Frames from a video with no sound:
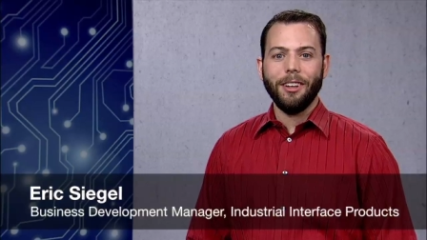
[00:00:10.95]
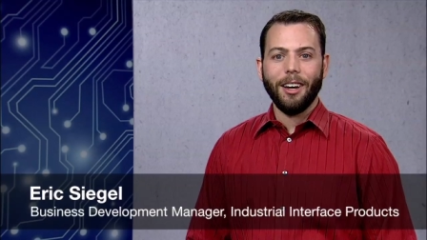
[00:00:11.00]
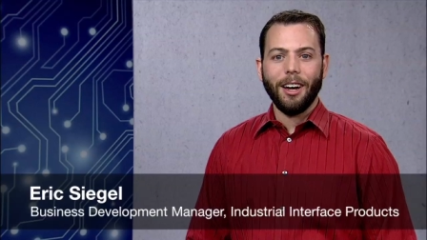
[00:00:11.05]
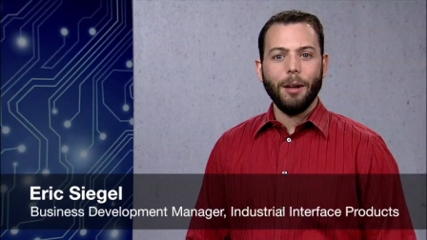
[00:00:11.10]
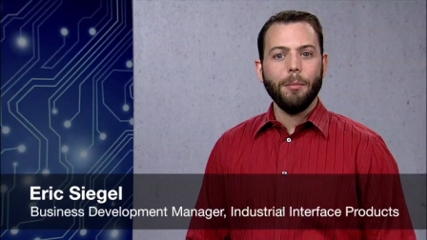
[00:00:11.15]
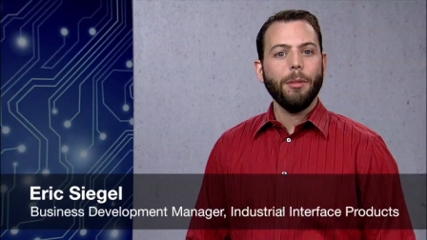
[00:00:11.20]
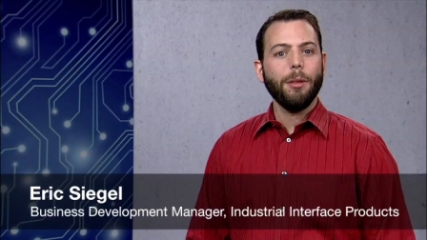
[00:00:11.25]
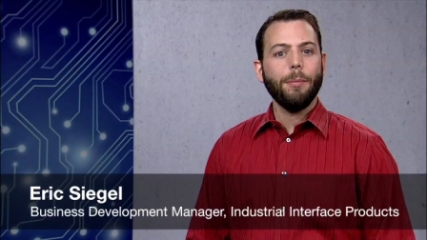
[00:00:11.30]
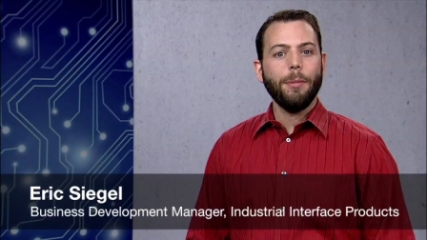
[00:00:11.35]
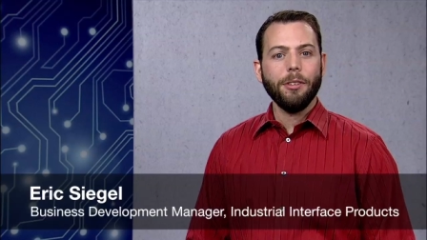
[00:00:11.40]

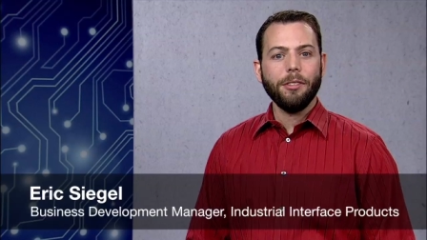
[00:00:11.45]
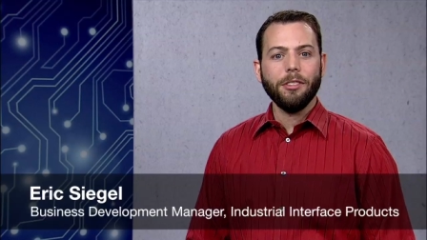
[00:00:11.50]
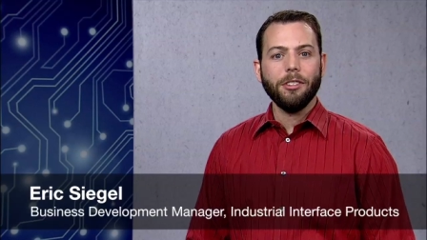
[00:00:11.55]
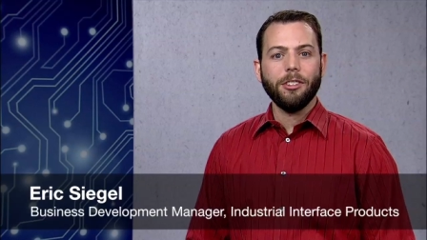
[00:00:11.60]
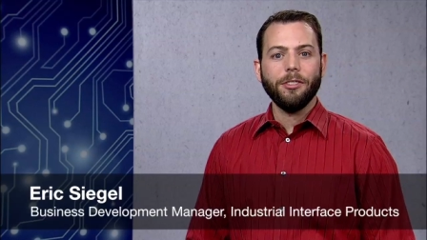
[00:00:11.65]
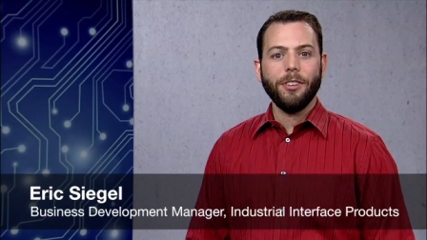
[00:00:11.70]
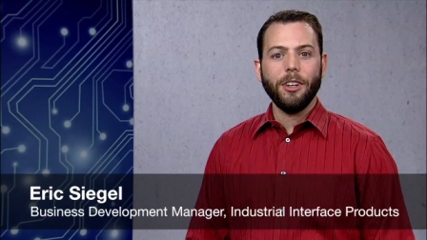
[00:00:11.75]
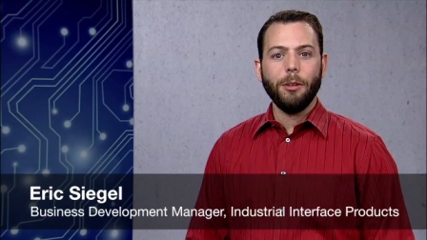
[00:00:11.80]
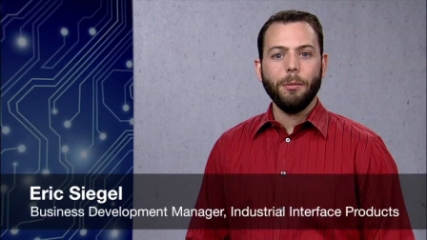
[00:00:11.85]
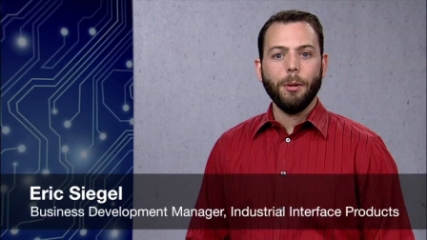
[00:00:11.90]
I'm the Business
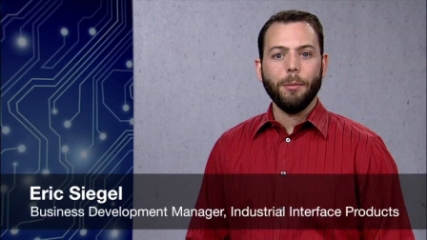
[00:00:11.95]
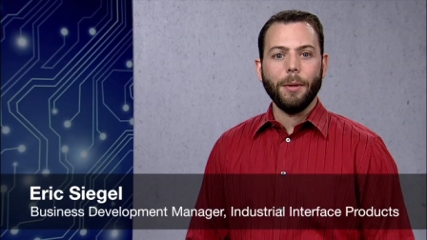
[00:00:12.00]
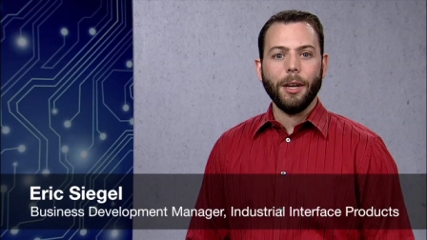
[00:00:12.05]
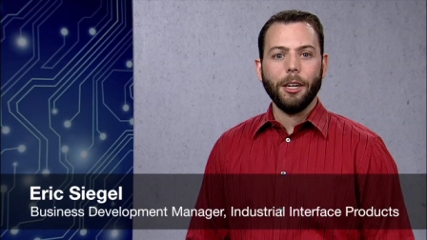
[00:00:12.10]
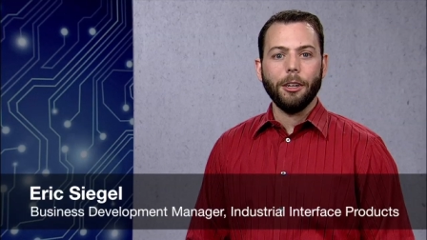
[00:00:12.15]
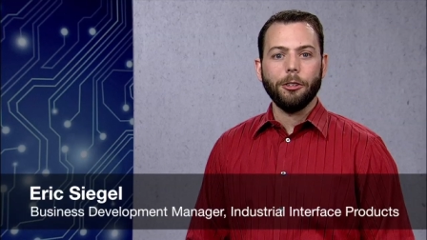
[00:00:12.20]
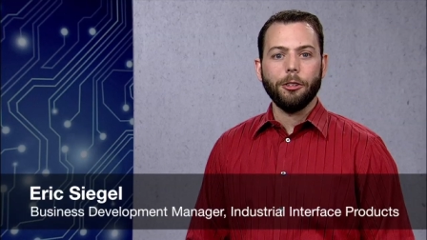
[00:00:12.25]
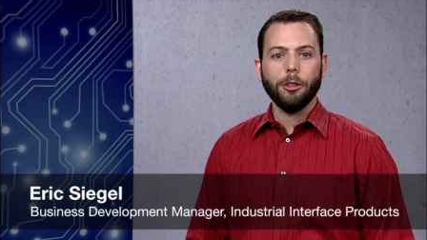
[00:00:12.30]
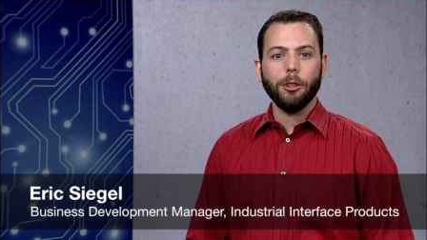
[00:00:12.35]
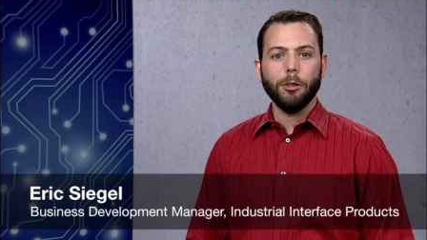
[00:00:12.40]
Development
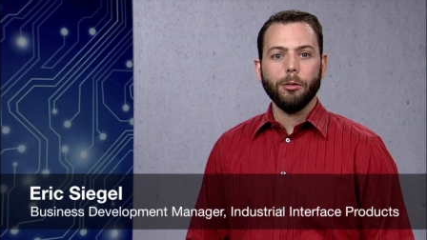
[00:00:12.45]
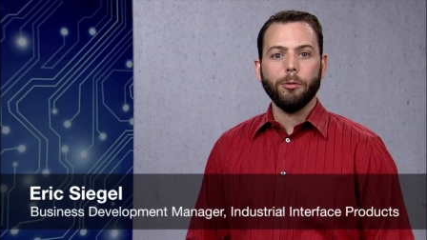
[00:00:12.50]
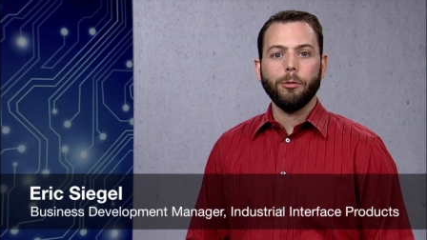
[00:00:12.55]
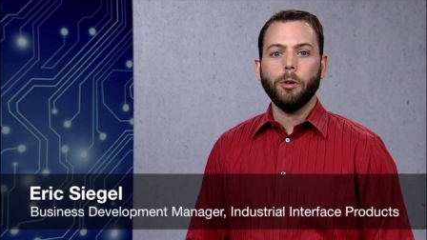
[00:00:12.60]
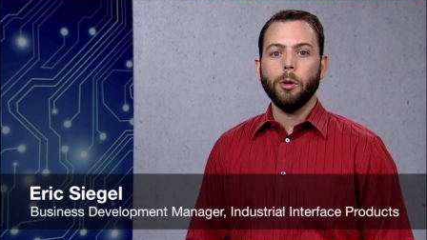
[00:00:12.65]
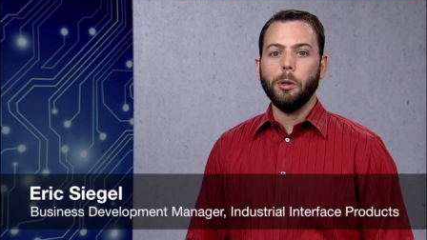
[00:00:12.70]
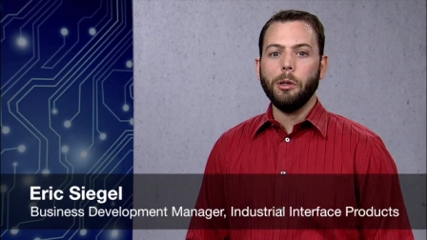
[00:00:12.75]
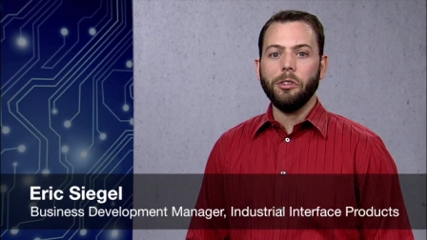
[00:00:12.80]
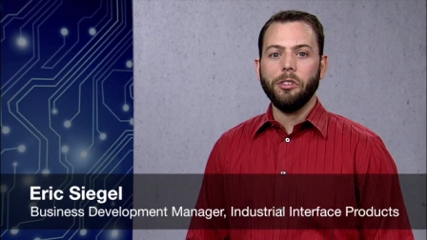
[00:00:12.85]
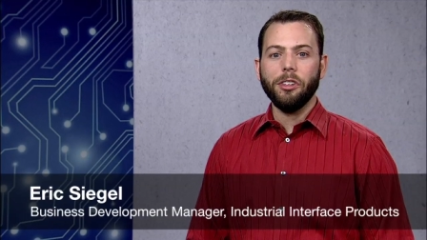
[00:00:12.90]
Manager
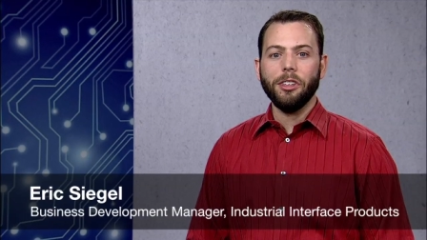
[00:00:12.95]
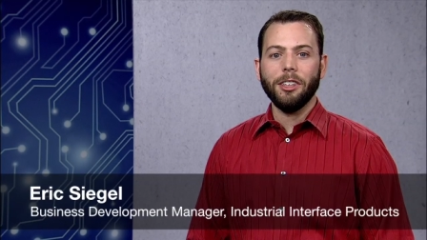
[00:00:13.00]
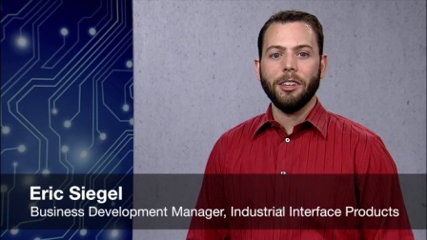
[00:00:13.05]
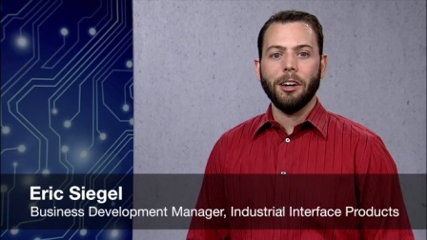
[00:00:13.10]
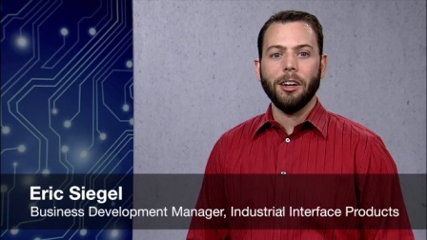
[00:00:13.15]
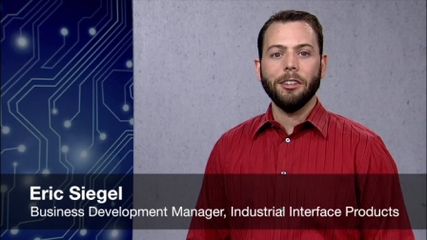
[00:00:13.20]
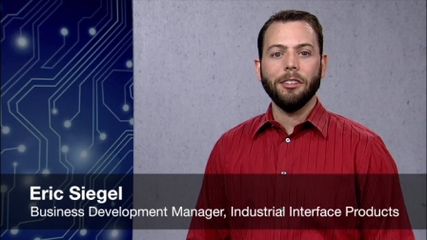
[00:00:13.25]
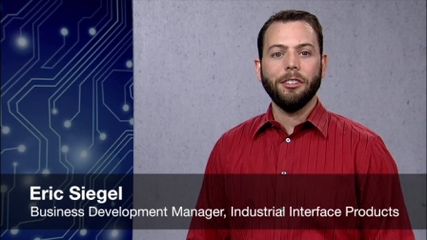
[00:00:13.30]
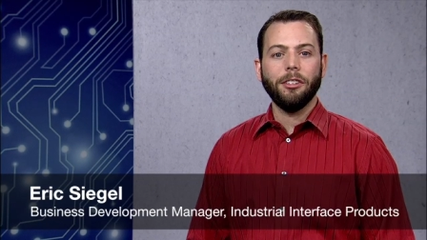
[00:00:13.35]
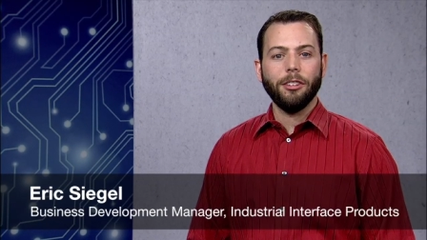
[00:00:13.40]
focusing
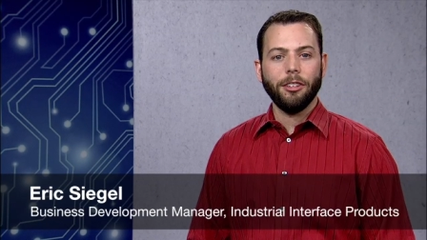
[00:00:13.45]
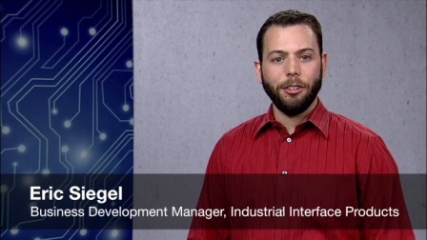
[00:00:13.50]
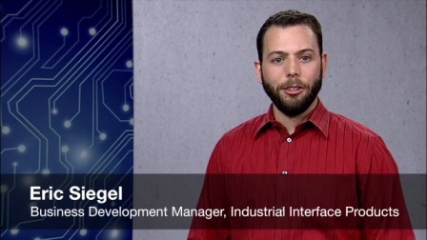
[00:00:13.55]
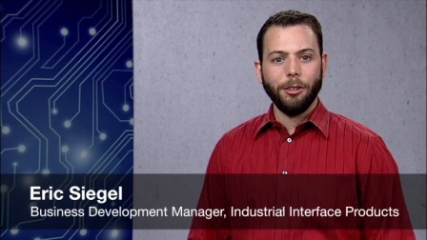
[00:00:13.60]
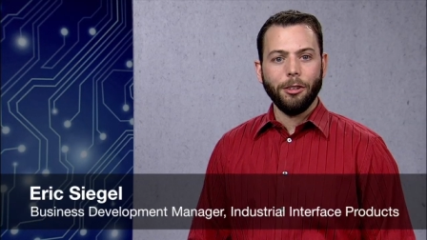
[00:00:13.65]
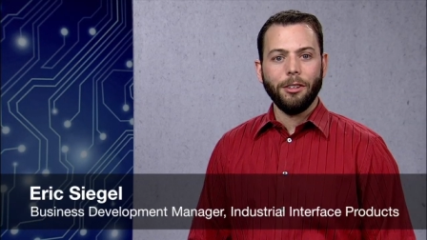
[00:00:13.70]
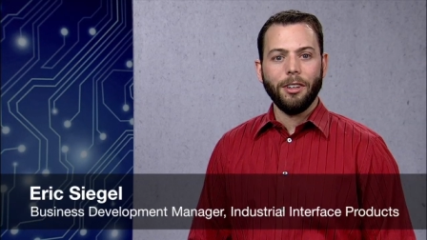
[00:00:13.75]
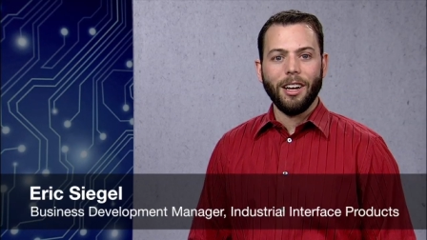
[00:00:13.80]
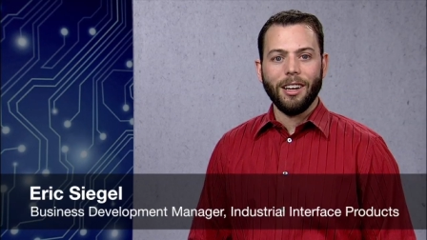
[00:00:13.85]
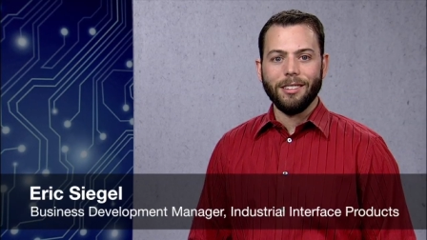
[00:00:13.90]
on
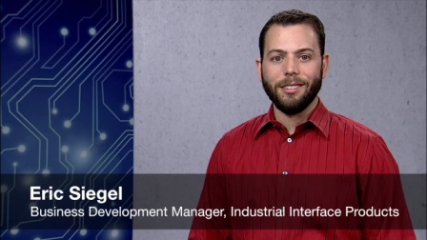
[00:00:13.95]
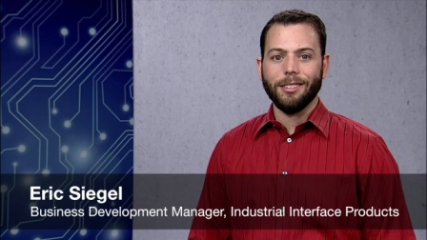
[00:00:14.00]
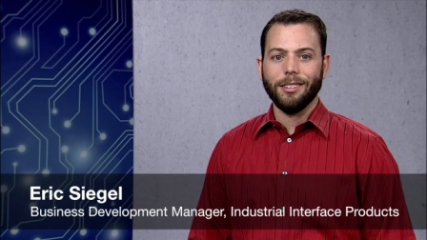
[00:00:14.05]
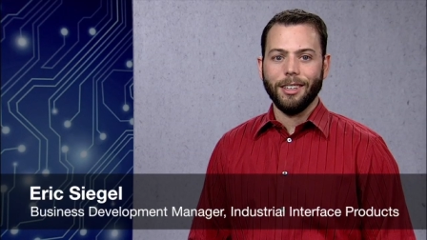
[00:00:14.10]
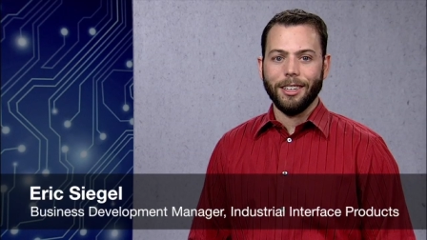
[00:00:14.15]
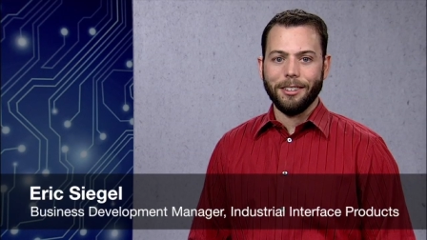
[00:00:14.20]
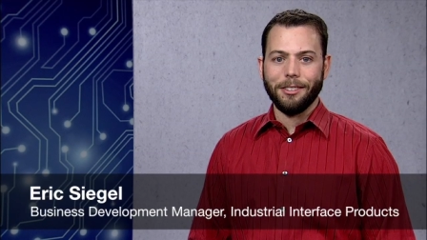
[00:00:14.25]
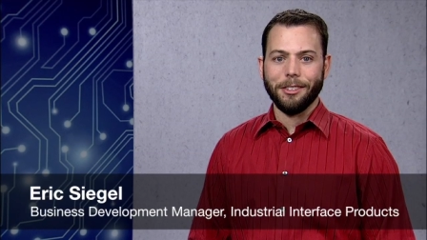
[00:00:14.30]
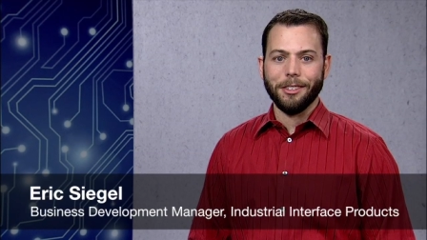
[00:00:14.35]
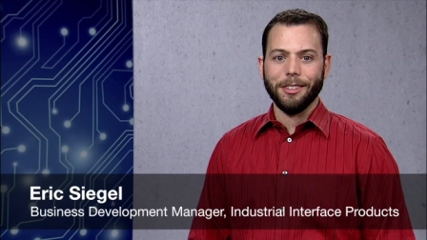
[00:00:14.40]
digital
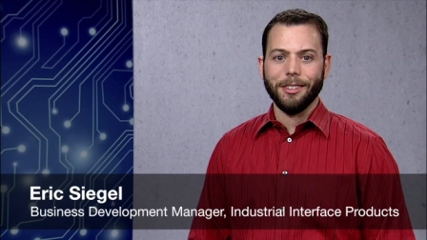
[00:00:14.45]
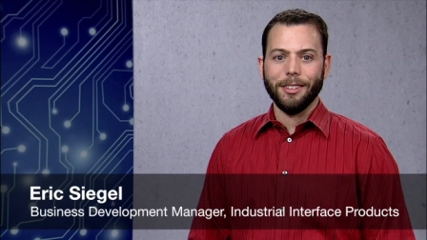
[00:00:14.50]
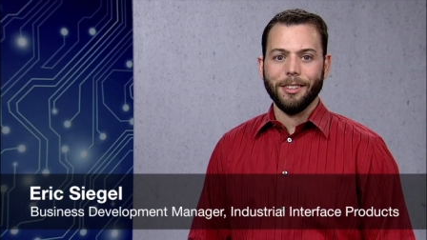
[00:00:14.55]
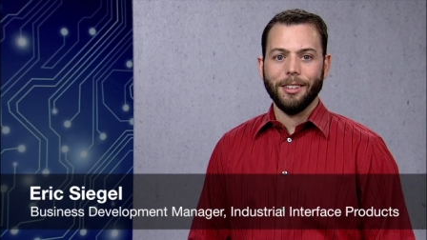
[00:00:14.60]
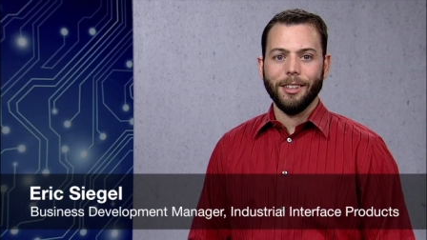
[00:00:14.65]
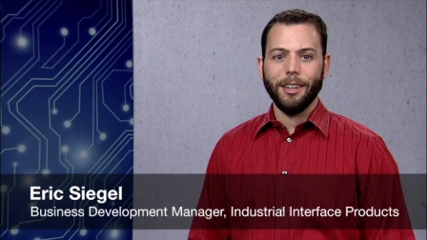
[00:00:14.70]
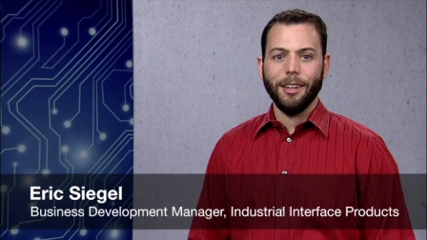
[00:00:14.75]
isolation.